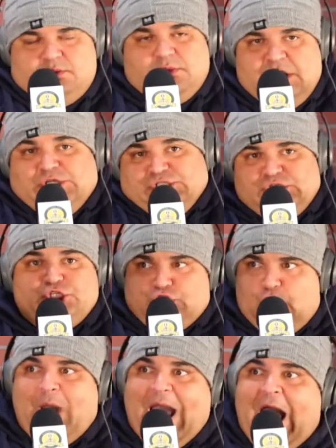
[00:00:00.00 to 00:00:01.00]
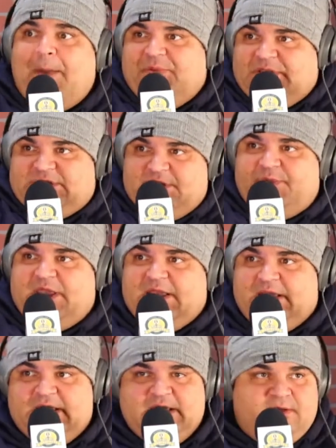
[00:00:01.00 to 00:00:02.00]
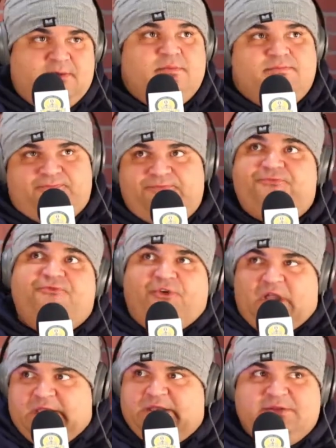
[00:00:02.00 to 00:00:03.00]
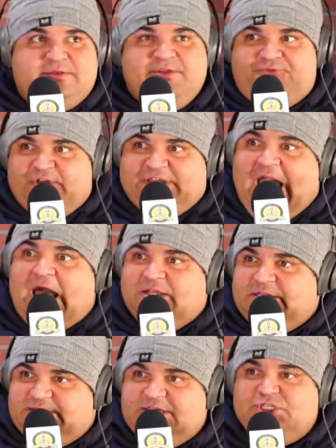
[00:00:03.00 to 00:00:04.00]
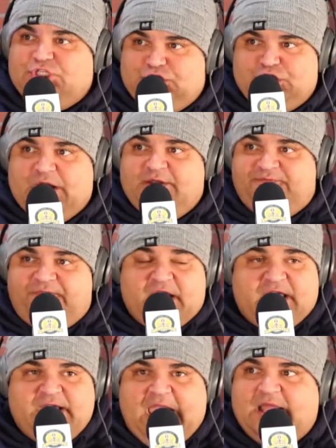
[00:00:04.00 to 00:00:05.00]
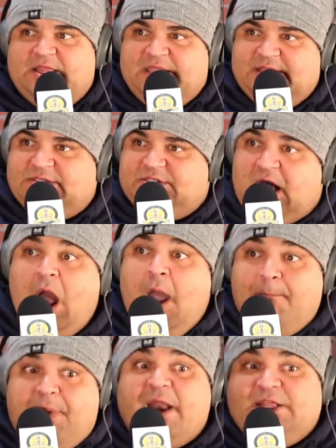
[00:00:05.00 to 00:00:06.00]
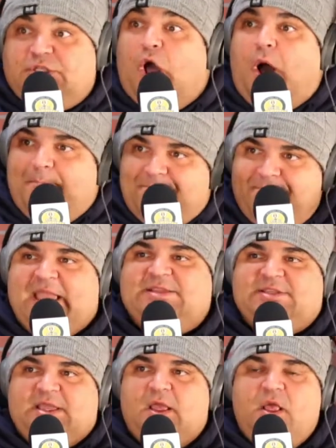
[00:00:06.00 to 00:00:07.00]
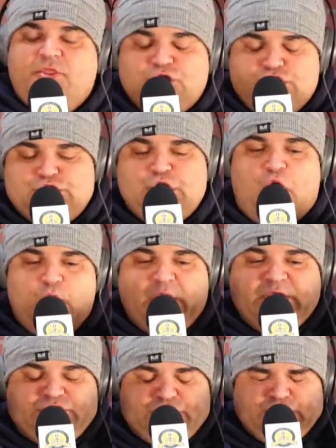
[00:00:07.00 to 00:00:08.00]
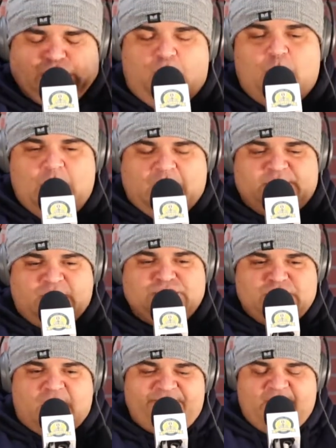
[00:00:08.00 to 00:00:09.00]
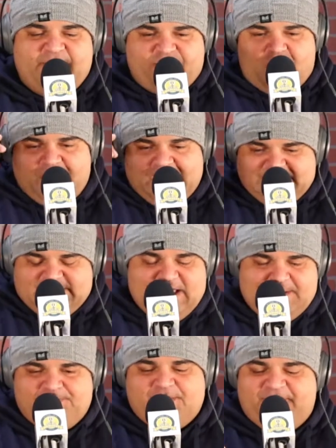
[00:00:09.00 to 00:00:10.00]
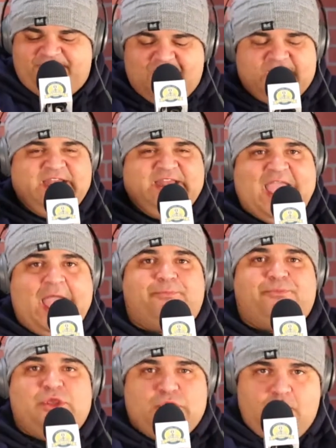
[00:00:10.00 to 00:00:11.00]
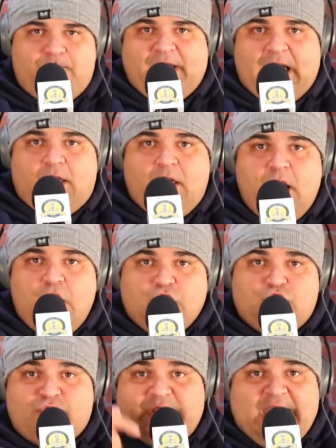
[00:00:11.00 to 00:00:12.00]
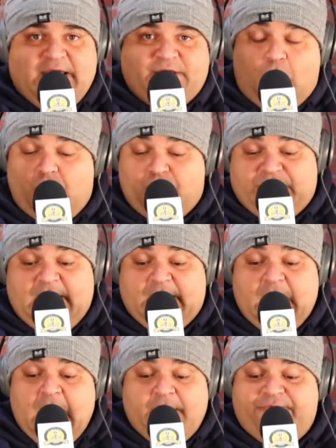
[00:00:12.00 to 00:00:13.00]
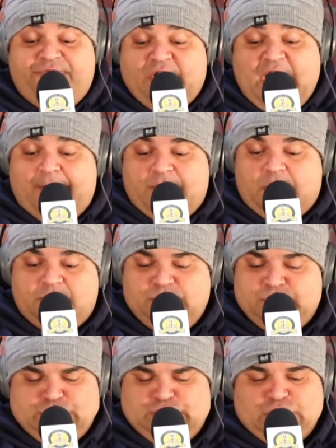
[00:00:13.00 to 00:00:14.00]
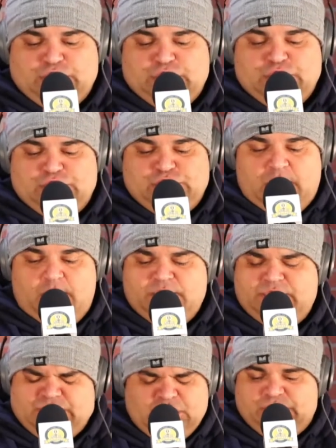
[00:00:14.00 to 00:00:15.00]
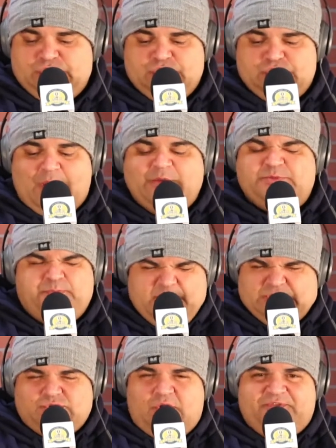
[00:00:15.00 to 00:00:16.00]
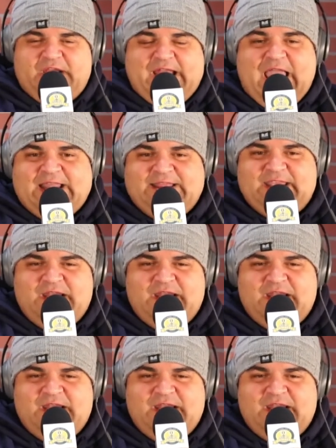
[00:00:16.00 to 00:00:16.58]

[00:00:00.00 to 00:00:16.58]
He just so happens to be fucking different galaxies and shit and fucking aliens and stuff. But it's amazing. The show is so well done. John Favreau, tip my fucking cap to you, pal. Created the whole thing. Phenomenal. Just such a good show. Such a good show. I was pissed off that it ended.